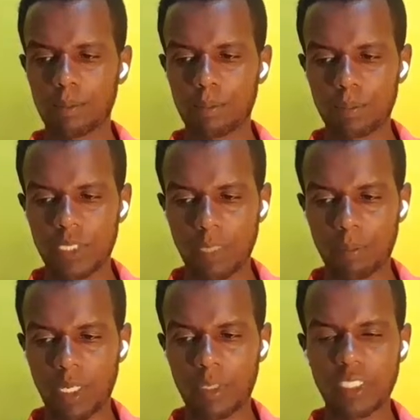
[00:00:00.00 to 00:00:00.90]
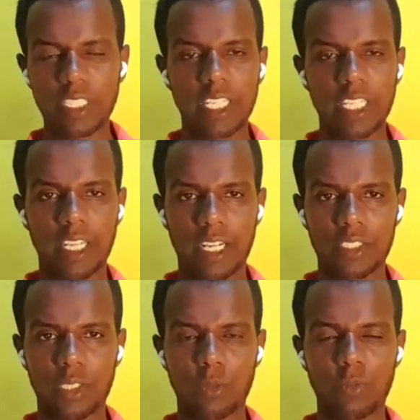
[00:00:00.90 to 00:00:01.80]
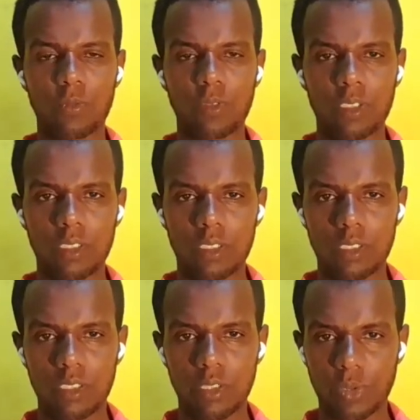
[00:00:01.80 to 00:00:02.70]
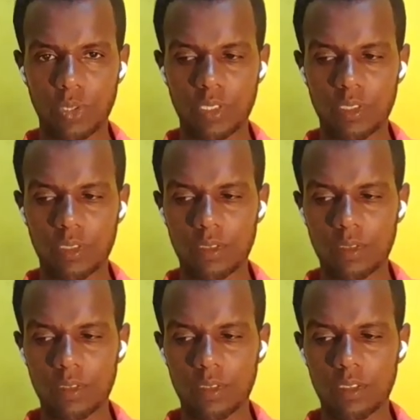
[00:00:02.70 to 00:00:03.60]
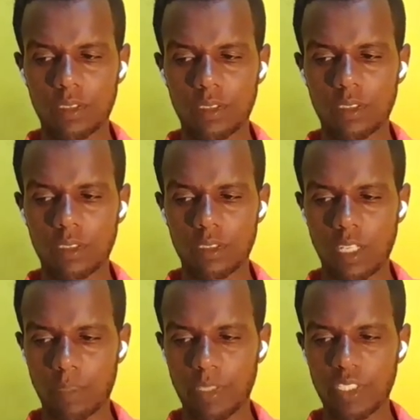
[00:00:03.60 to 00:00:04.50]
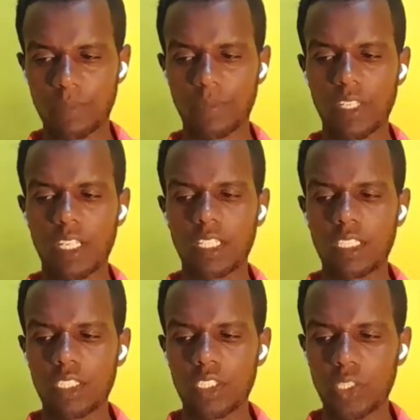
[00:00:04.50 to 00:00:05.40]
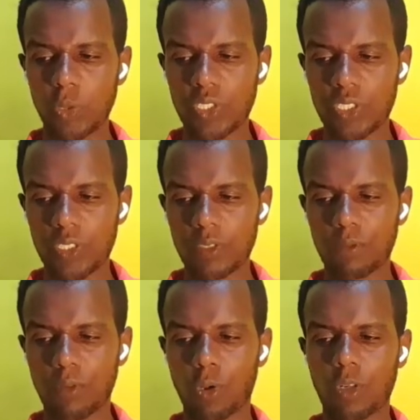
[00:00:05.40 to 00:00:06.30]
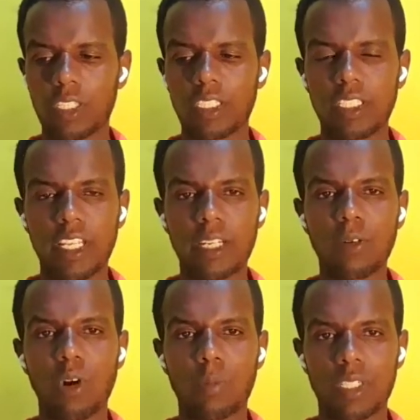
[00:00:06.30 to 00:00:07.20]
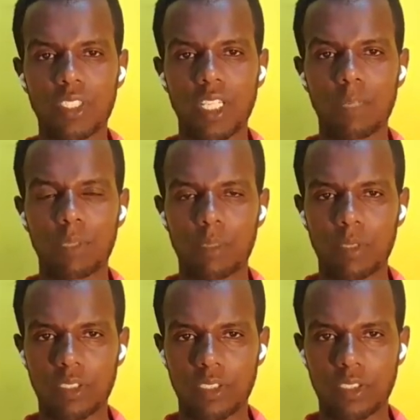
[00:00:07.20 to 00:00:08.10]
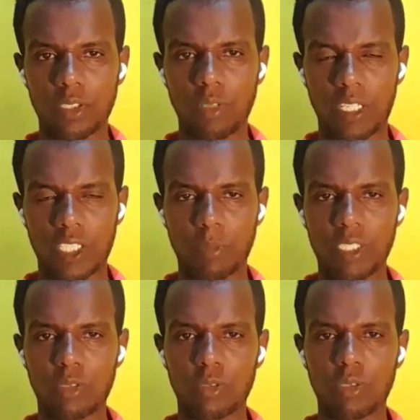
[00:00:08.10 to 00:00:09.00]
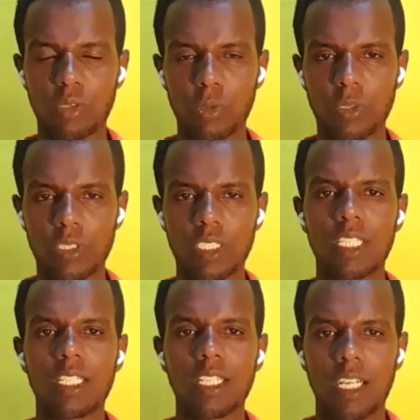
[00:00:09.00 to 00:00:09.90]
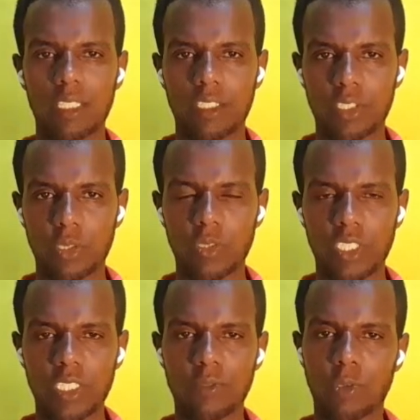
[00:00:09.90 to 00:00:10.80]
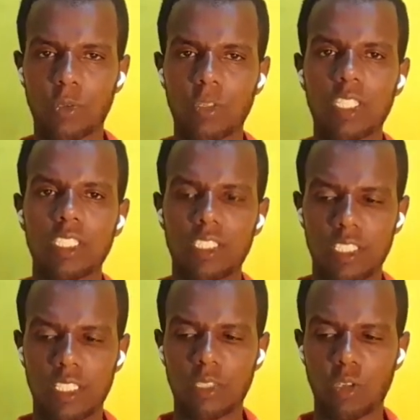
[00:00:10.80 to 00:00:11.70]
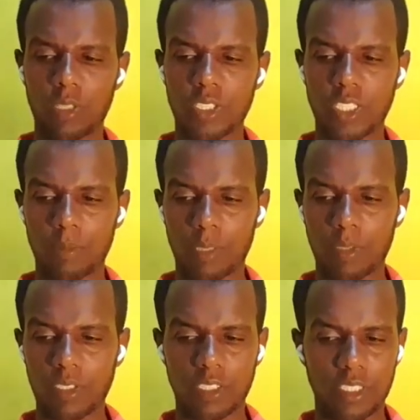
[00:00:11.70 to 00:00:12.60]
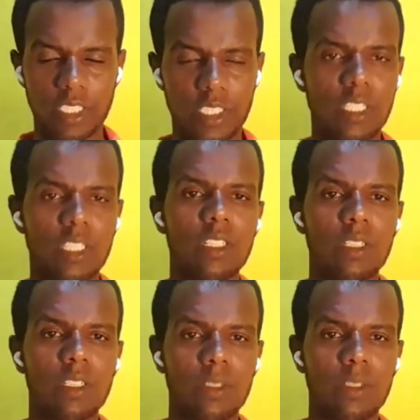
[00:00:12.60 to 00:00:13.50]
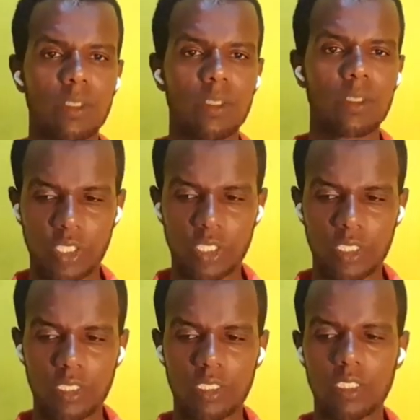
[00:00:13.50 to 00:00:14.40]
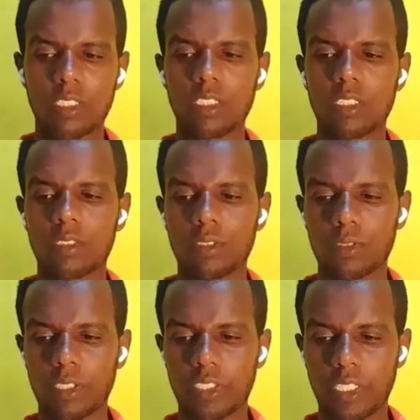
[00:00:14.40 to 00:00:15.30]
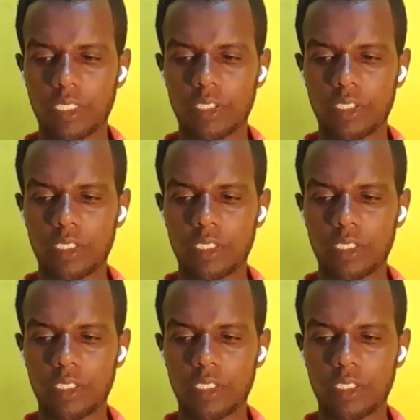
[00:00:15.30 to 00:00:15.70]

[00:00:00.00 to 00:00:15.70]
the purpose and character of use. That means use for non-commercial purposes. You are expected to use address content for non-commercial purposes, such as for education, research,